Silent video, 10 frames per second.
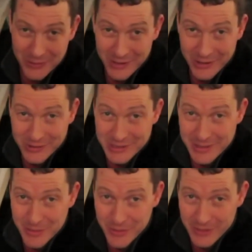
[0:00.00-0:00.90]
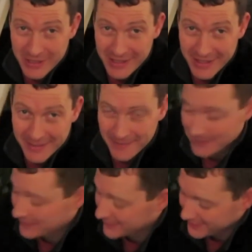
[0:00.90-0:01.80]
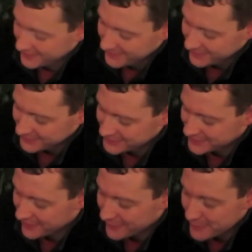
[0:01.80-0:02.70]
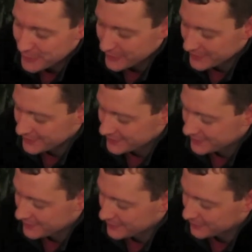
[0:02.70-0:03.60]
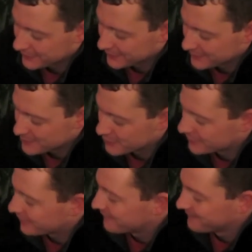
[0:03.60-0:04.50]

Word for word: and we're gonna go see a movie. Scary movie. Hold on, let me pull it up.